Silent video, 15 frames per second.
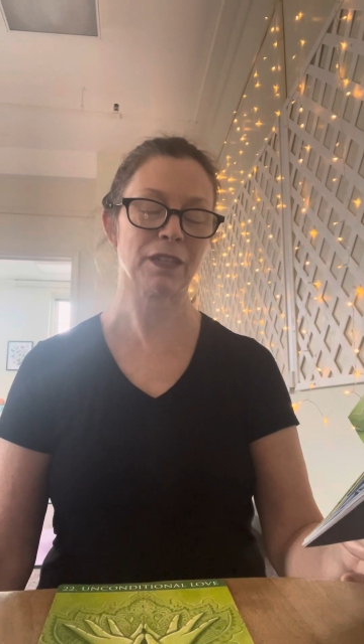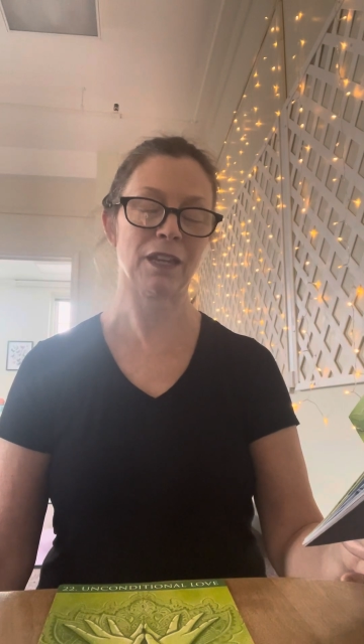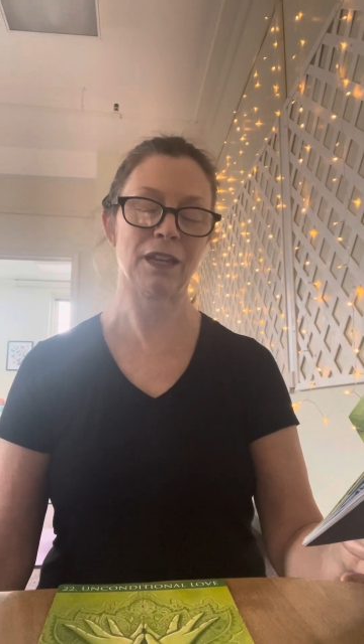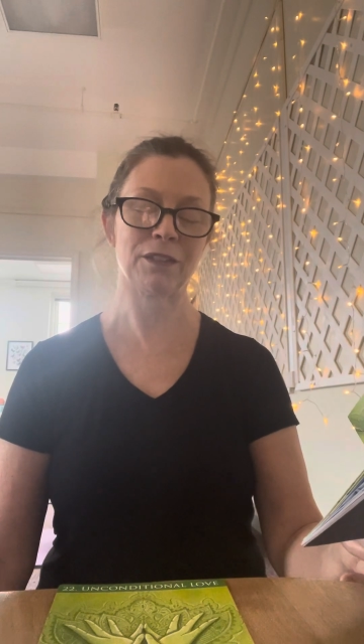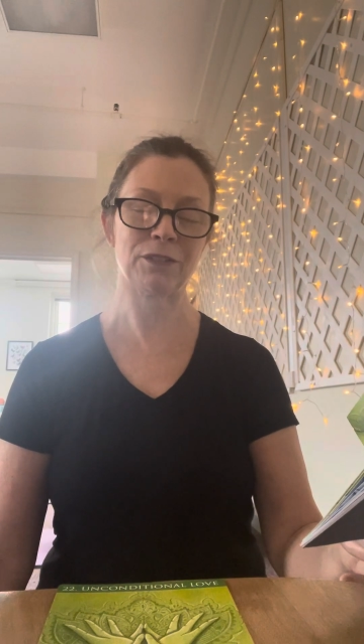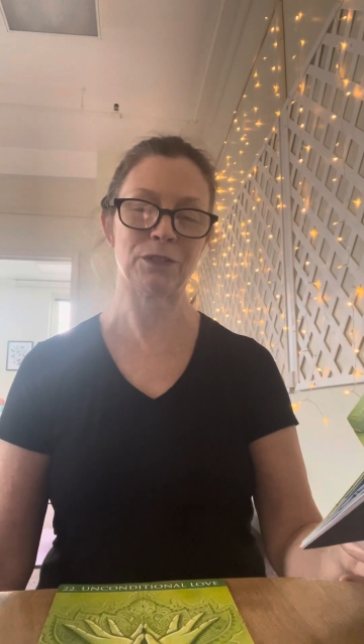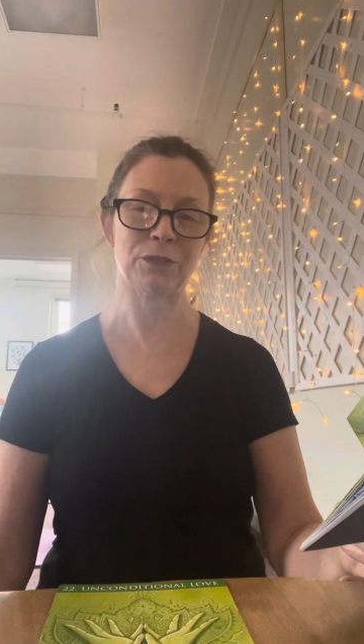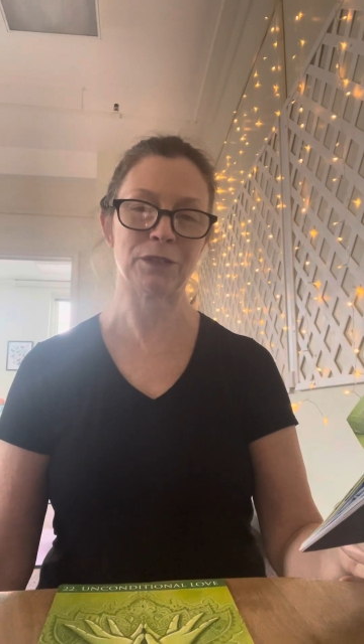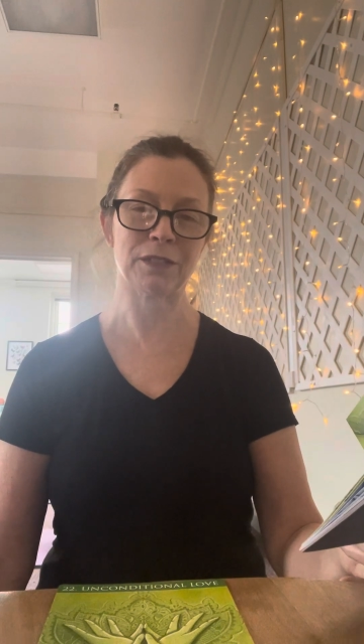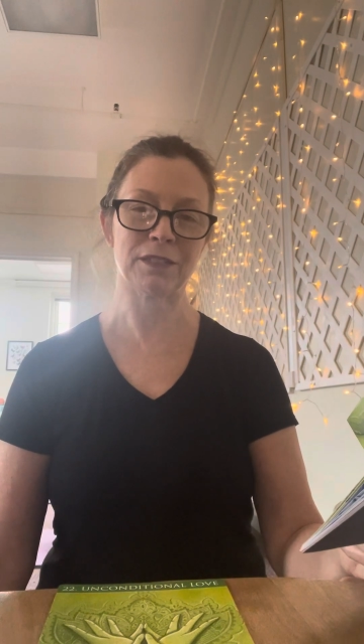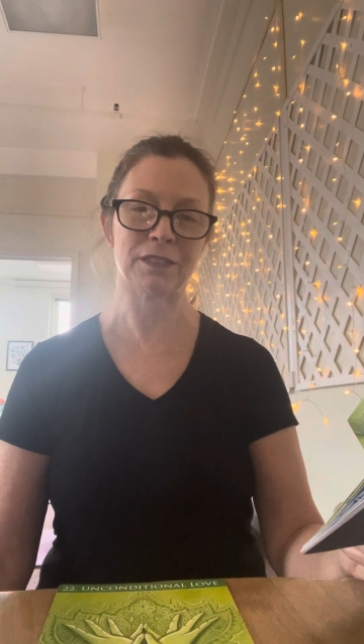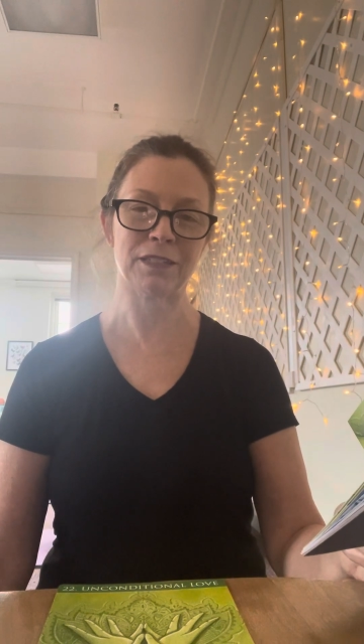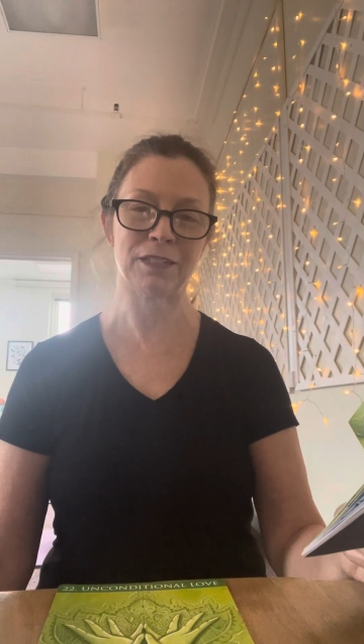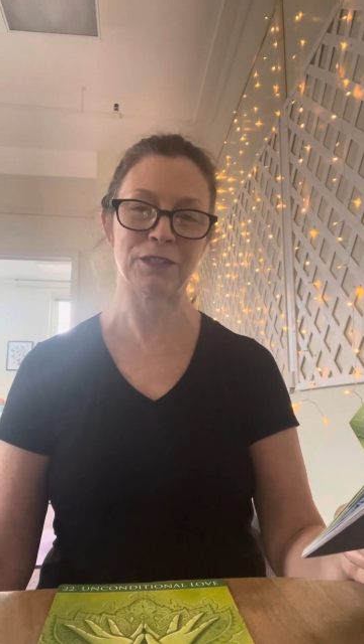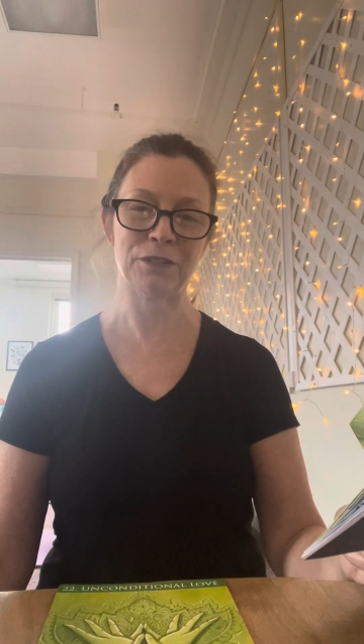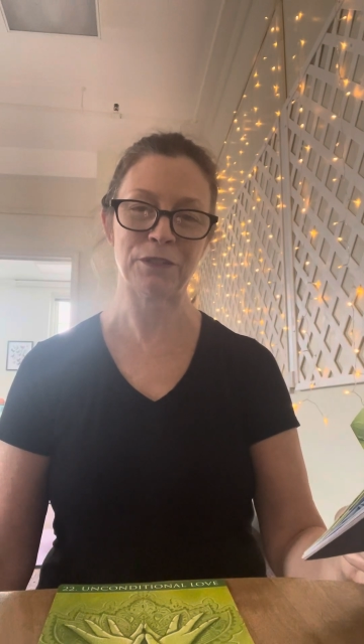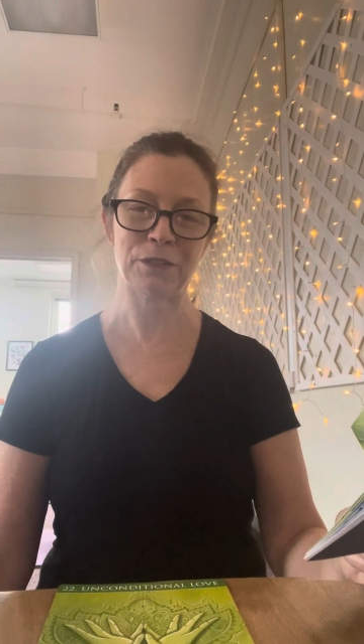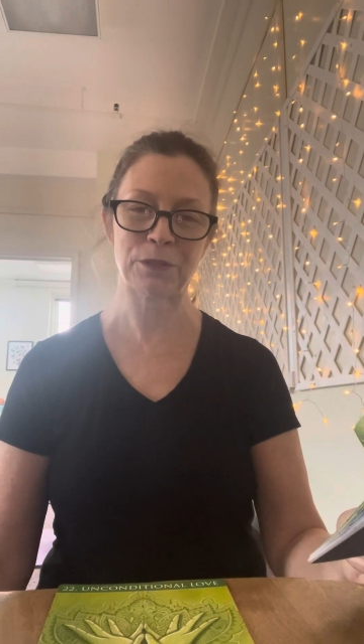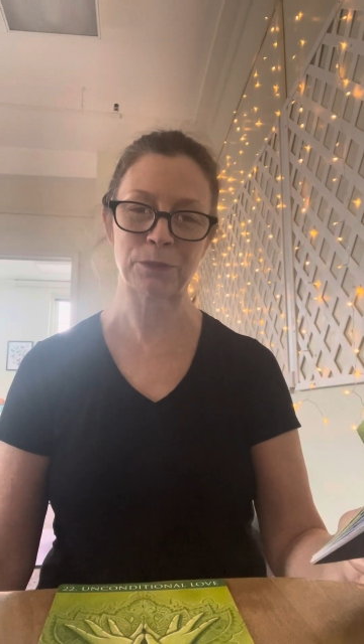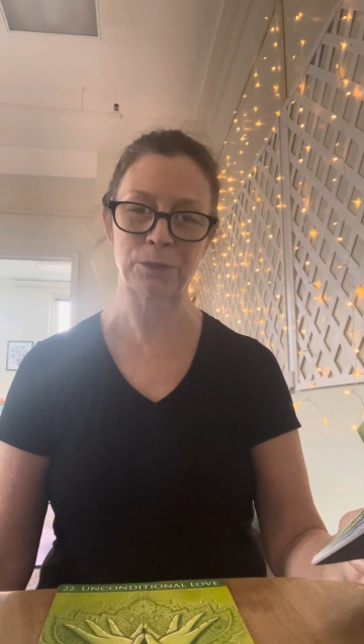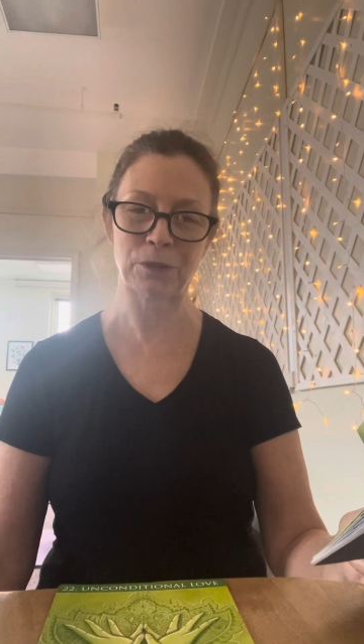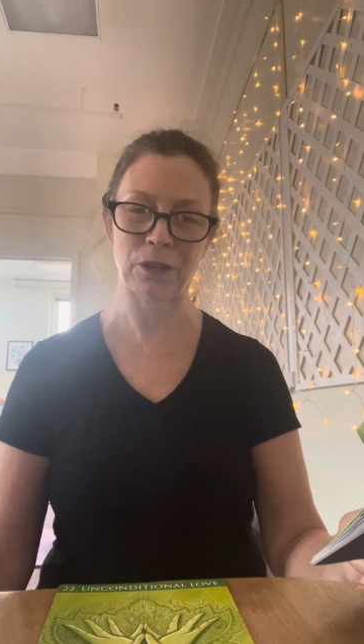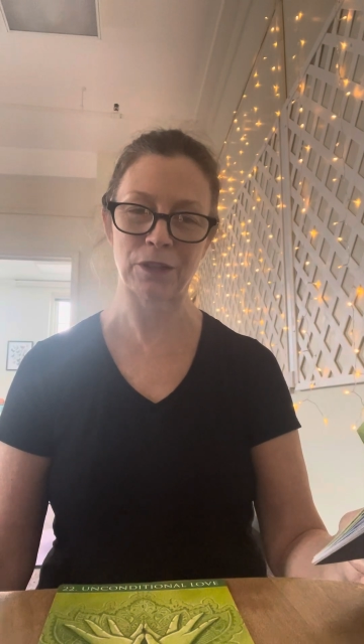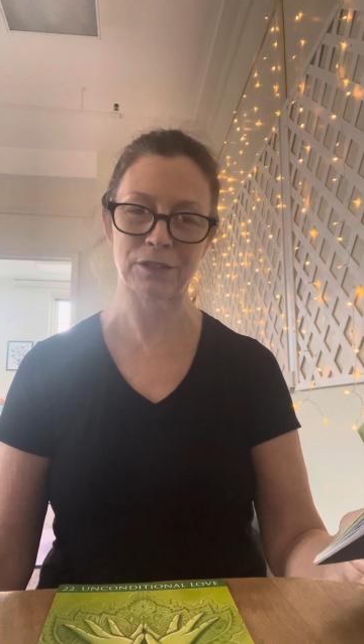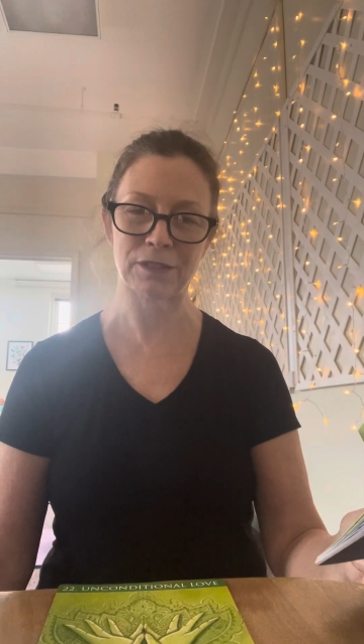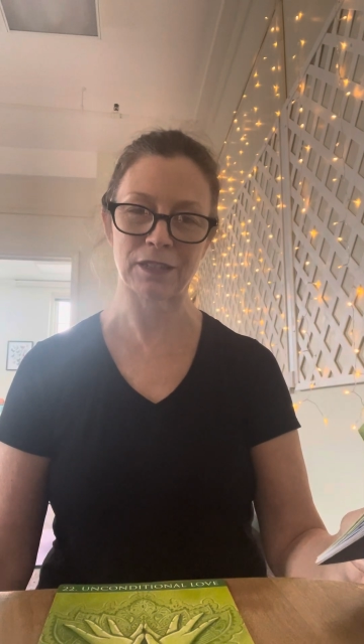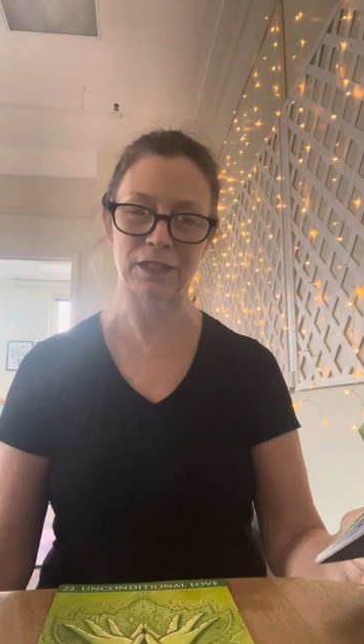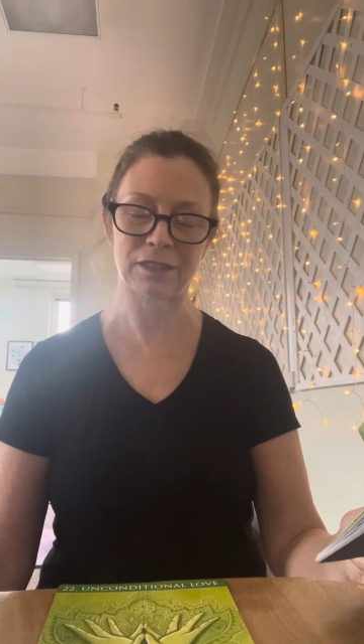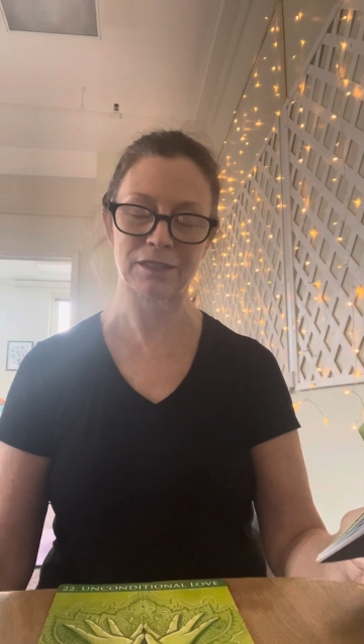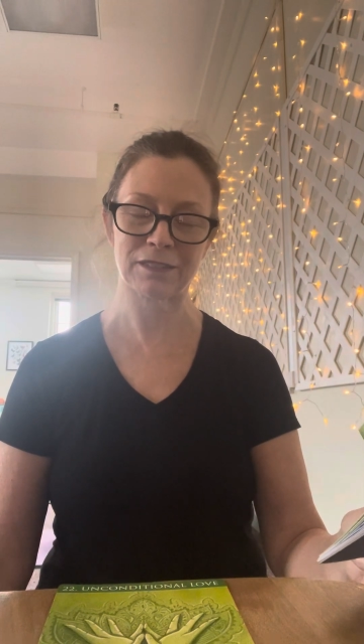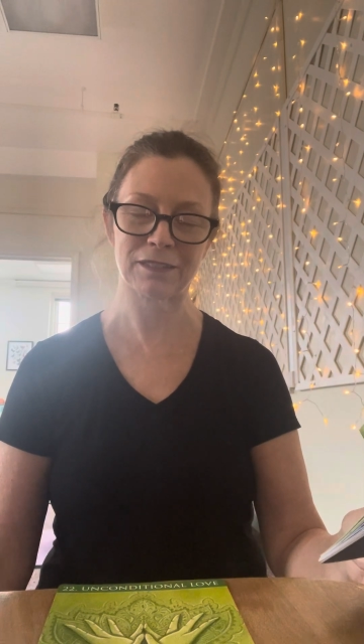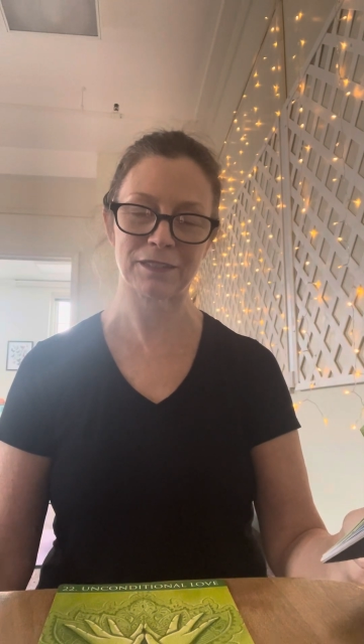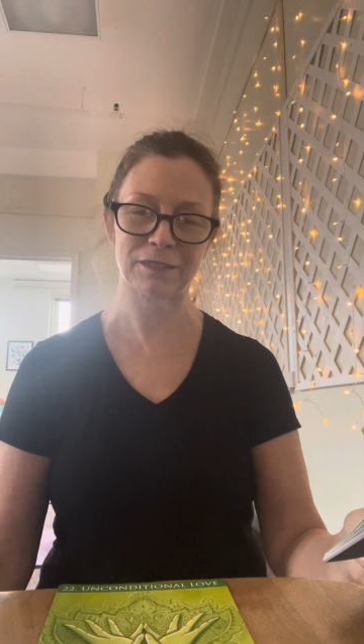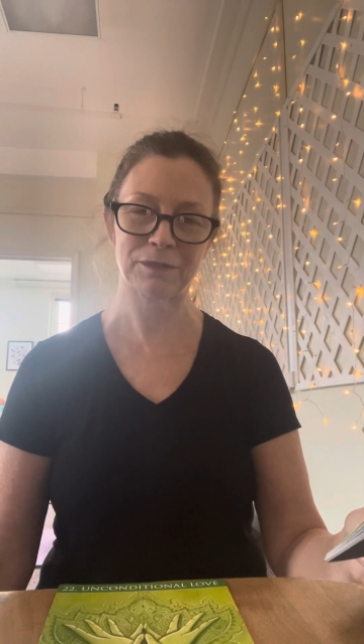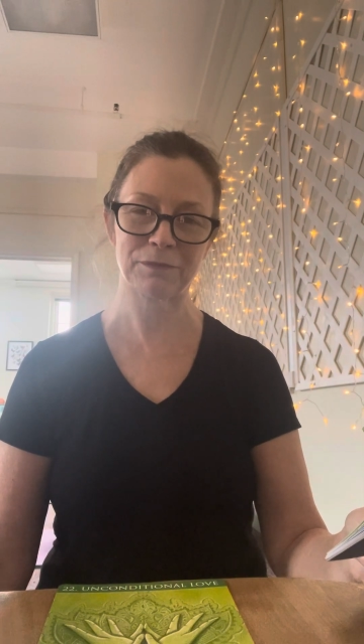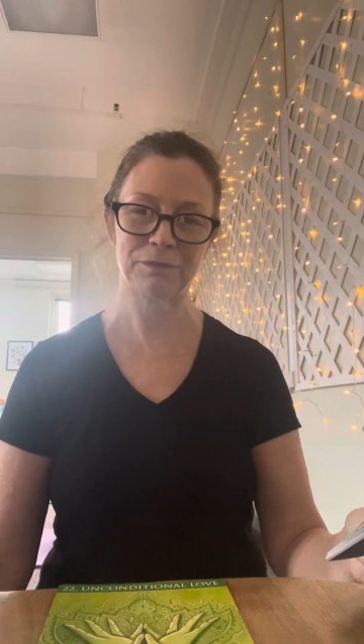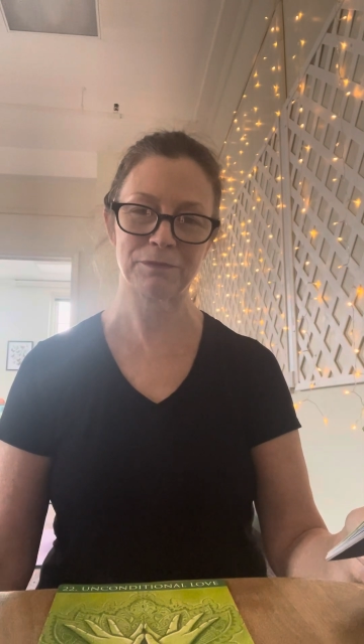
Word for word: as you continue this process.